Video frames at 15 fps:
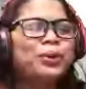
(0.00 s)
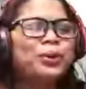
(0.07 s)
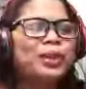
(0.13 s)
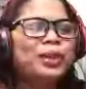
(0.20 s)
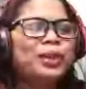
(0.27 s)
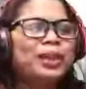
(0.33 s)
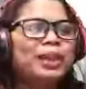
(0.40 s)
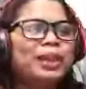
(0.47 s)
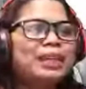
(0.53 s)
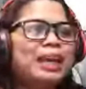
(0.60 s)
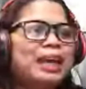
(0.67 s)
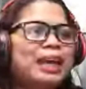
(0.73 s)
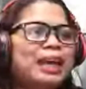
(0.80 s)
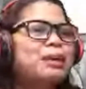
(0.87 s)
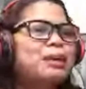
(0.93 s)
Like
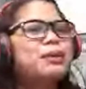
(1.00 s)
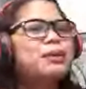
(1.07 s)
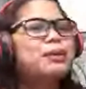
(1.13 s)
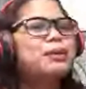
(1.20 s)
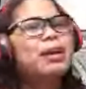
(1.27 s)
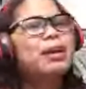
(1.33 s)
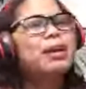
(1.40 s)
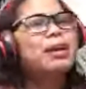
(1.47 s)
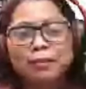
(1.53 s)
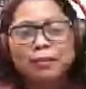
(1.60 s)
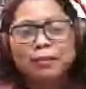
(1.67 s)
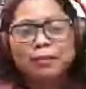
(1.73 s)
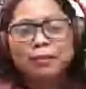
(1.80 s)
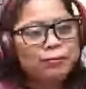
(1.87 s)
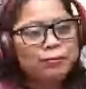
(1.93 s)

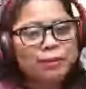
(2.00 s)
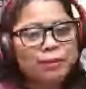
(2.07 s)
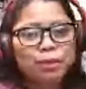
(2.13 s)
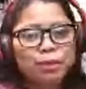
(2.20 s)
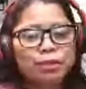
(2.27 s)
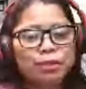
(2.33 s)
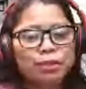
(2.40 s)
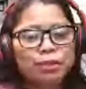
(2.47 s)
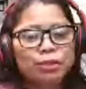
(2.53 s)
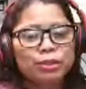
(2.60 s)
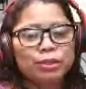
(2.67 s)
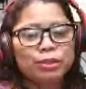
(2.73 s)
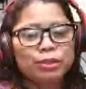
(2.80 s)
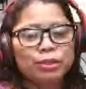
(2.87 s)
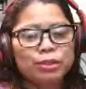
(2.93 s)
I've been
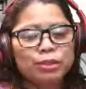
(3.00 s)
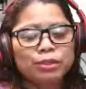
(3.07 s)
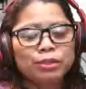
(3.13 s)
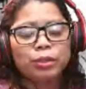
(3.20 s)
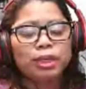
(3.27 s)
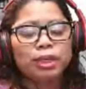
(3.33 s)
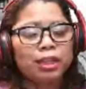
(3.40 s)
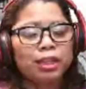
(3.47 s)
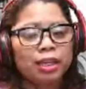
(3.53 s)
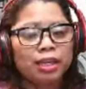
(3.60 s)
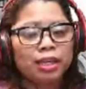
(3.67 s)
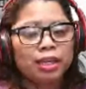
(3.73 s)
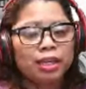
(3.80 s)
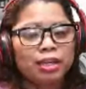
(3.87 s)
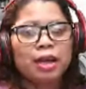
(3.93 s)
doing
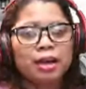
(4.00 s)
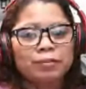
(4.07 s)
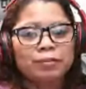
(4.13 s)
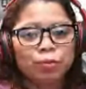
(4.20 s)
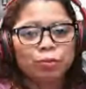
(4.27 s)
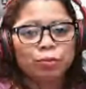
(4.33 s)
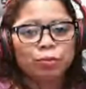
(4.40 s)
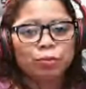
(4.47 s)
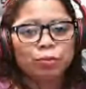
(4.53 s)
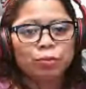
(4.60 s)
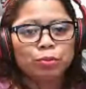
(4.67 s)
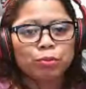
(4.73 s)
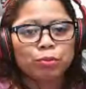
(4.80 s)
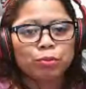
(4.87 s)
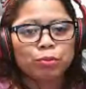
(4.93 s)
laundry, I have washing
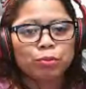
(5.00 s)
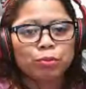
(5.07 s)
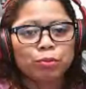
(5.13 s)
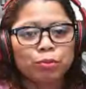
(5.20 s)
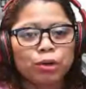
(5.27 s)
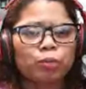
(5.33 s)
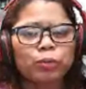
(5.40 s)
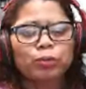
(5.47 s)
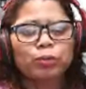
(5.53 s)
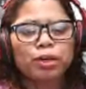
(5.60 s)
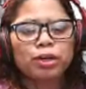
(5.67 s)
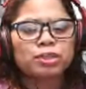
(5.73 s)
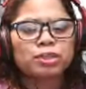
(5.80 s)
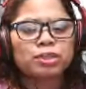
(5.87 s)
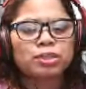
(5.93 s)
machine, I have Whirlpool
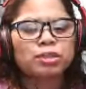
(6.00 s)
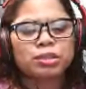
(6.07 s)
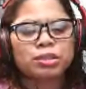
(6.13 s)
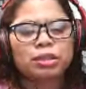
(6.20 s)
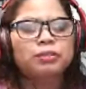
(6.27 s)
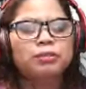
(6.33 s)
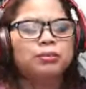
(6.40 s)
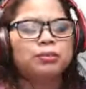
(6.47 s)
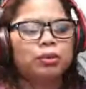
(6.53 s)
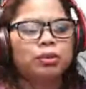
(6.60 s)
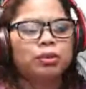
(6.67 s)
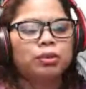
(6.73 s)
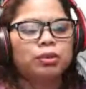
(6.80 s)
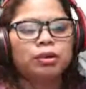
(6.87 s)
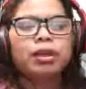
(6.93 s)
washing machine for
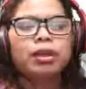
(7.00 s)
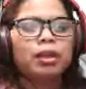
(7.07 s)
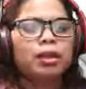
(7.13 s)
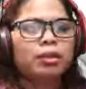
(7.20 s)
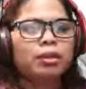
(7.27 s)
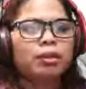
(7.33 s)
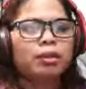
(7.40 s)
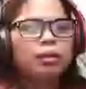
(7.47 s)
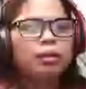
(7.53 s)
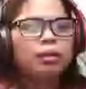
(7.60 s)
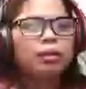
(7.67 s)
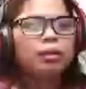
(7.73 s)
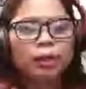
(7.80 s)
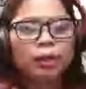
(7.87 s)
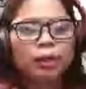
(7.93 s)

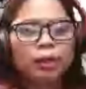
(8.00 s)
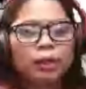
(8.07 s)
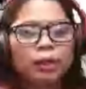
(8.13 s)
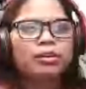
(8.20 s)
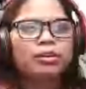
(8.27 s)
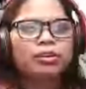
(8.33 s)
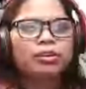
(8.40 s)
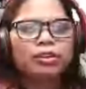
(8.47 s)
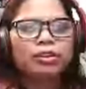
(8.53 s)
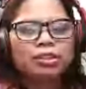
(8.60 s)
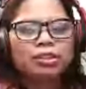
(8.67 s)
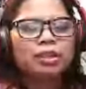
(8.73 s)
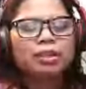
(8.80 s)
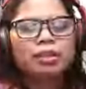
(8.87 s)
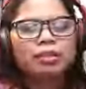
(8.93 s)
20 years,
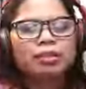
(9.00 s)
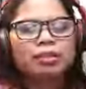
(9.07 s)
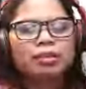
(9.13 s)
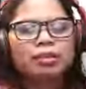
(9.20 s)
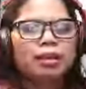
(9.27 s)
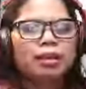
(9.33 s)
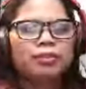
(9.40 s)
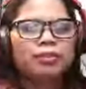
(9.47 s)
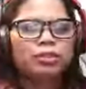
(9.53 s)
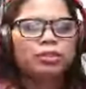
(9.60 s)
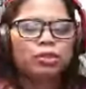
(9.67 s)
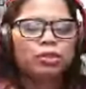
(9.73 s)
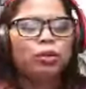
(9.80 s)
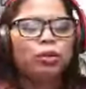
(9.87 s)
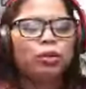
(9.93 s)
and I have this
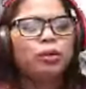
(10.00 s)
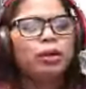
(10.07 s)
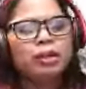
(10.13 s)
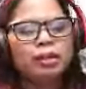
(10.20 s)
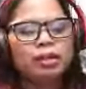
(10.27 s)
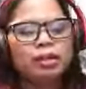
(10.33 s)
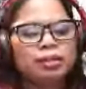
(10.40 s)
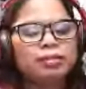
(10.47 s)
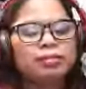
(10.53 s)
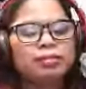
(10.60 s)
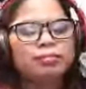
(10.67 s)
new one, and it's